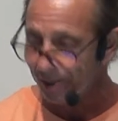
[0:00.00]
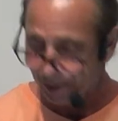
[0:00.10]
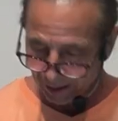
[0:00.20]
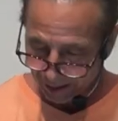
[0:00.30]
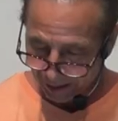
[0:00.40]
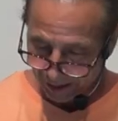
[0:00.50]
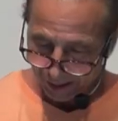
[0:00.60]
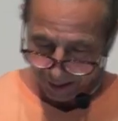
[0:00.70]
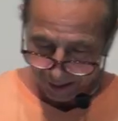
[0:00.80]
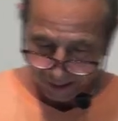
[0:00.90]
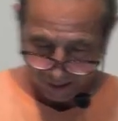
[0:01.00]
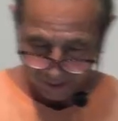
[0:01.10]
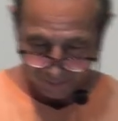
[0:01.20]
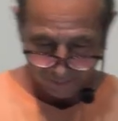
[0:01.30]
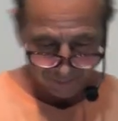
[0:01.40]

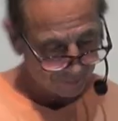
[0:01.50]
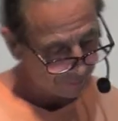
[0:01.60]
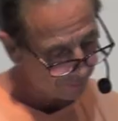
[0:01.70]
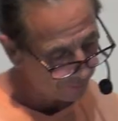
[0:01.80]
[no speech]